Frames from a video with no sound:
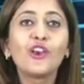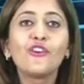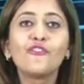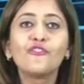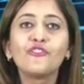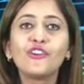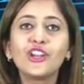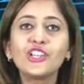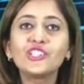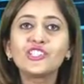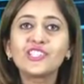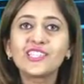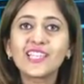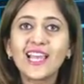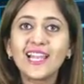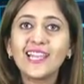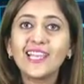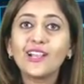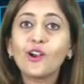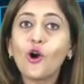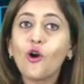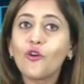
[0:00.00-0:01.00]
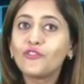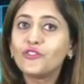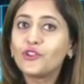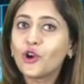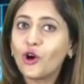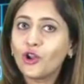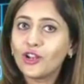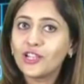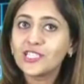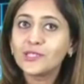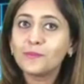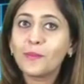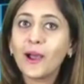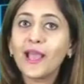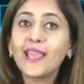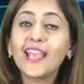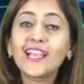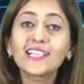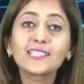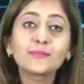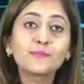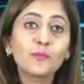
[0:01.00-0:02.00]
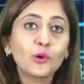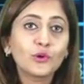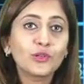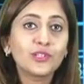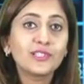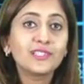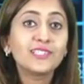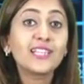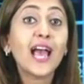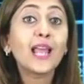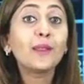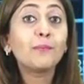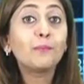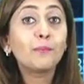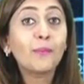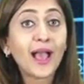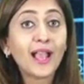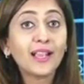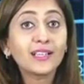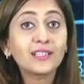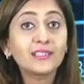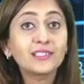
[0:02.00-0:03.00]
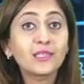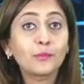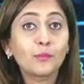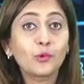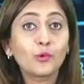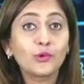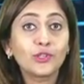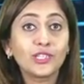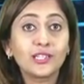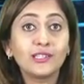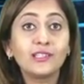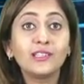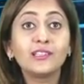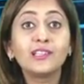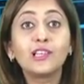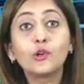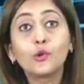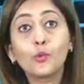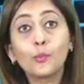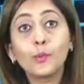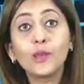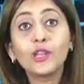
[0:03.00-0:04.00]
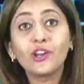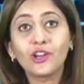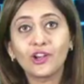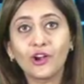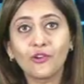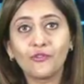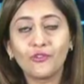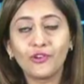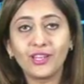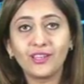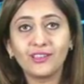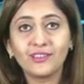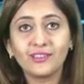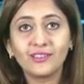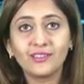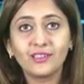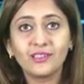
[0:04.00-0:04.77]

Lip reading: Fresh selling of dollars by exporters and banks supported the rupee recovery.